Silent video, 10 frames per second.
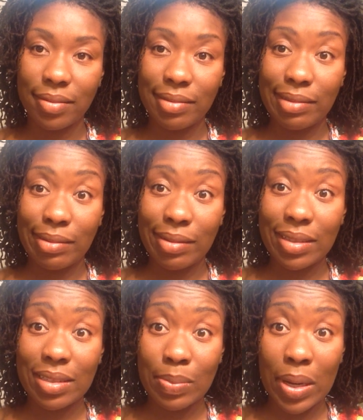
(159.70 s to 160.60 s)
So
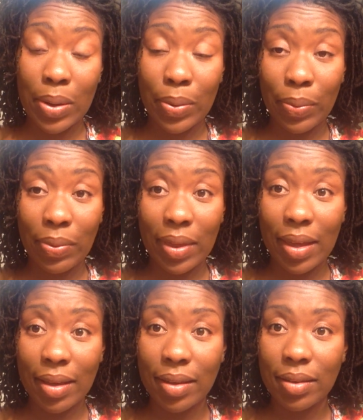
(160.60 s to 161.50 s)
this is my own
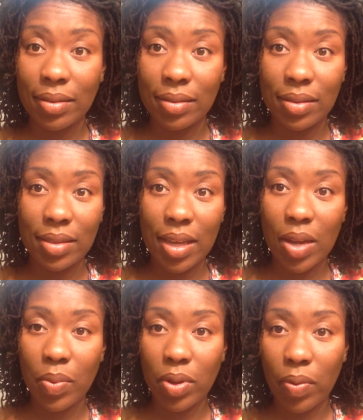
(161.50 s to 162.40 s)
thing. Take
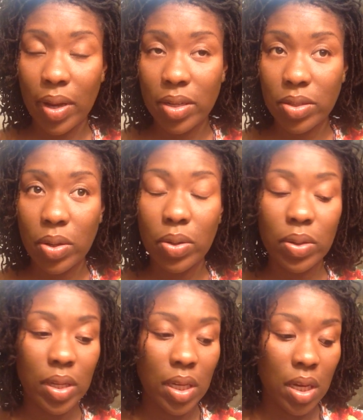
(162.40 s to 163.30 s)
it with a grain of salt.